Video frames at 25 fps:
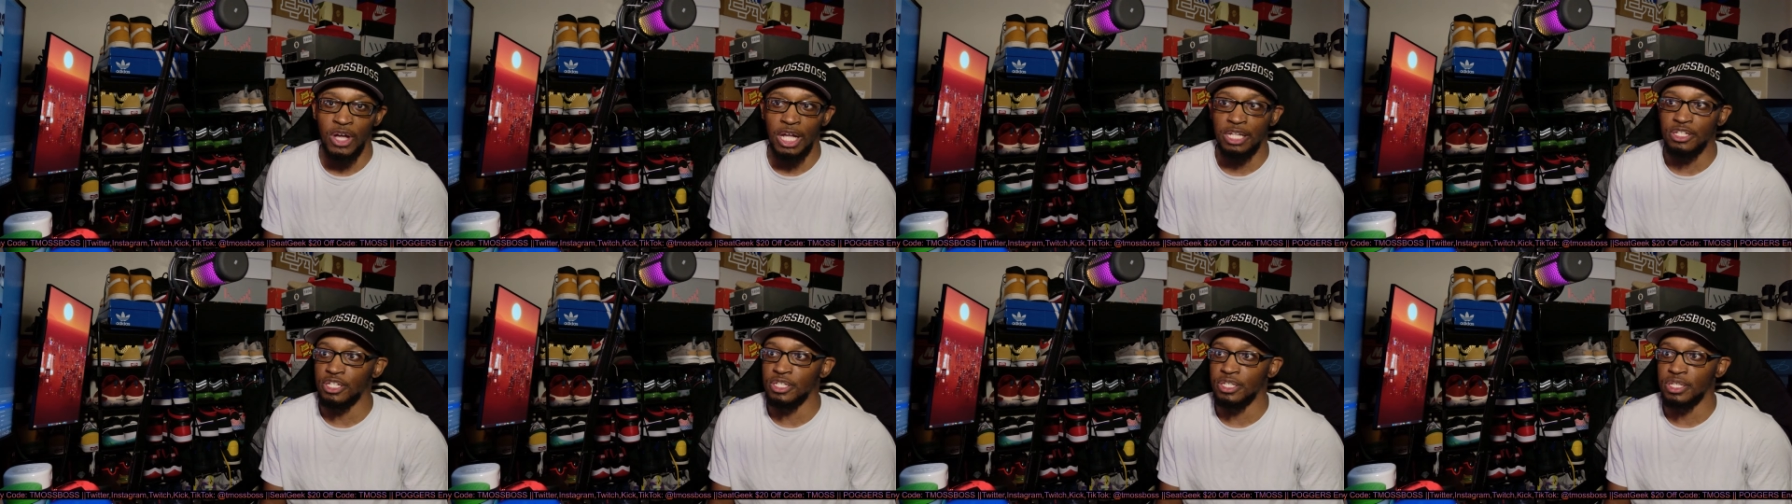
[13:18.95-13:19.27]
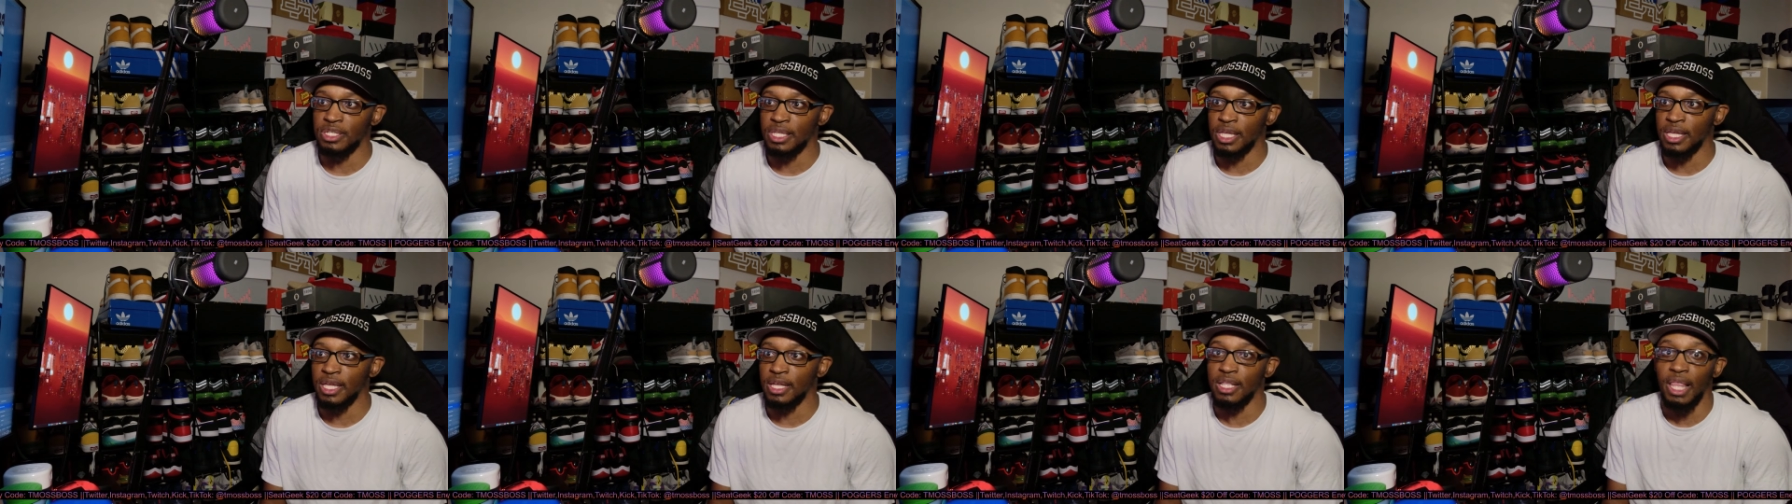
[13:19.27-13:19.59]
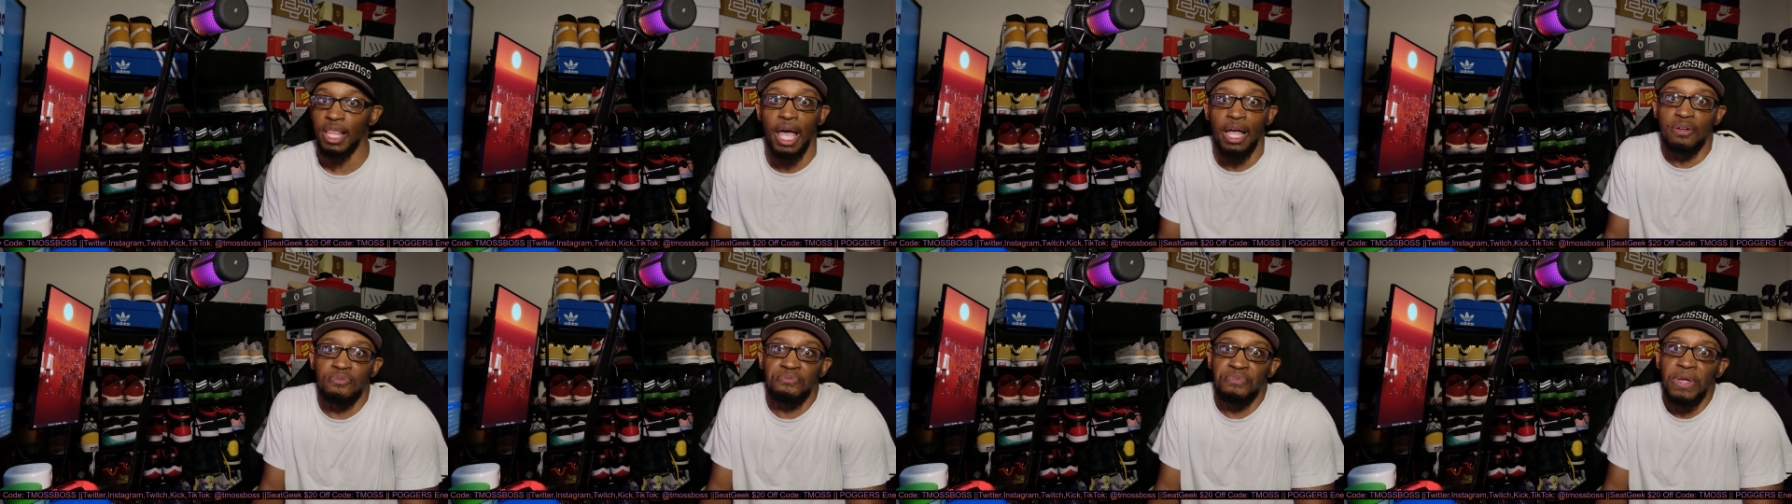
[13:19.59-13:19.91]
I just think,
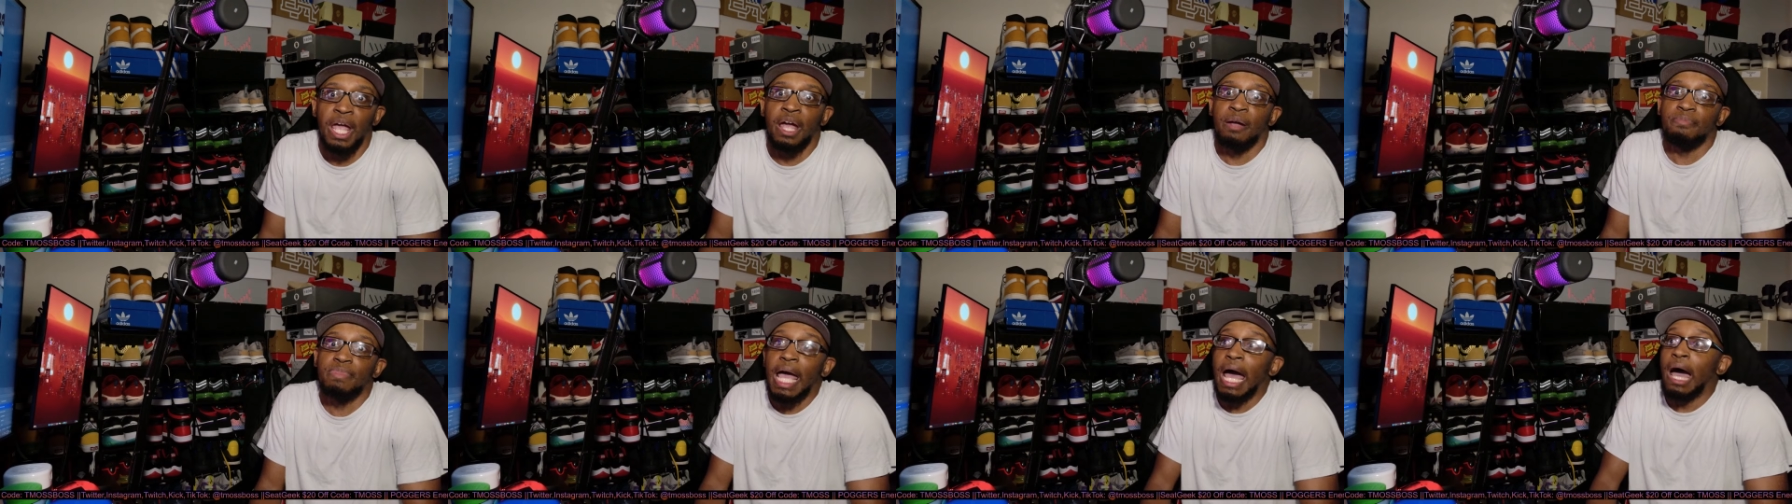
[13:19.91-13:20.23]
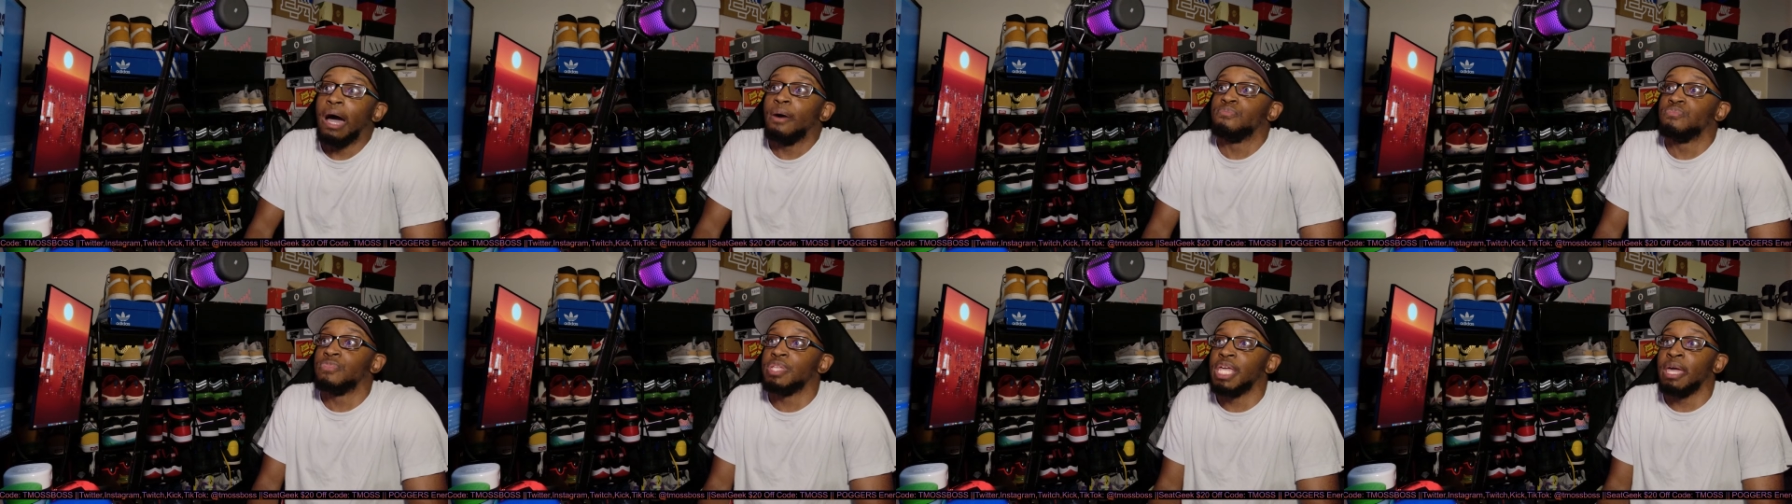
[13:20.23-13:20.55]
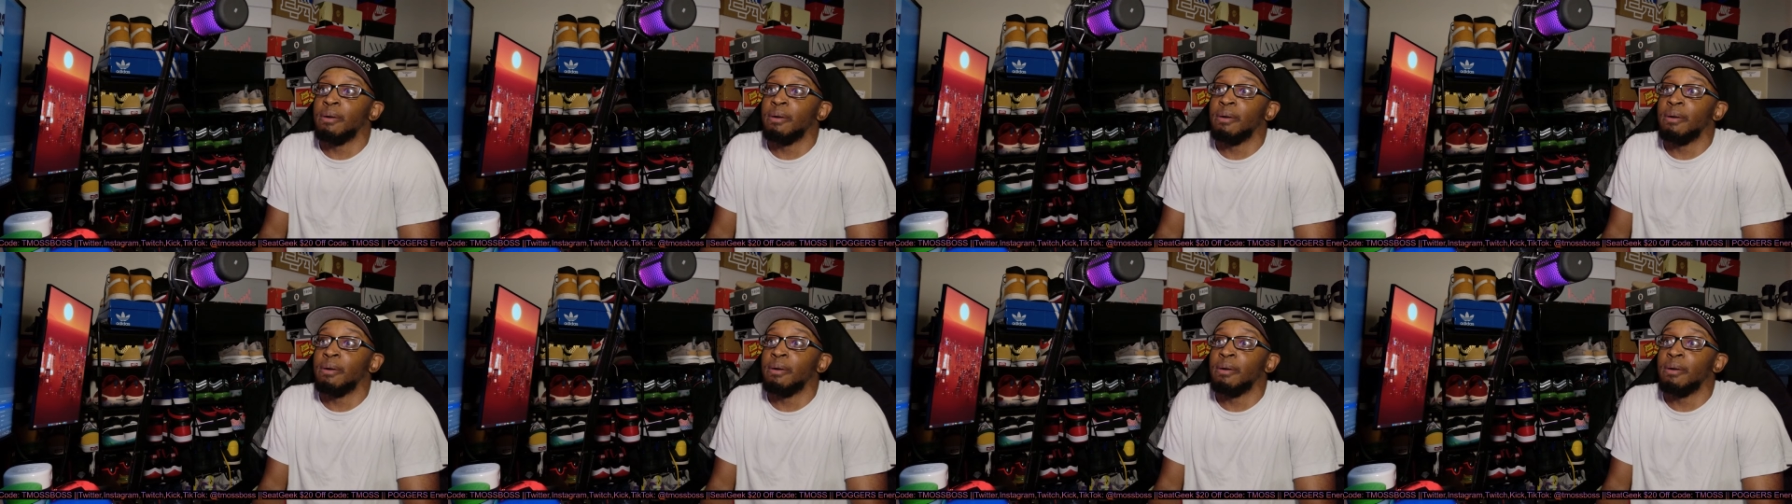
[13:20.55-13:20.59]
like, fam, that,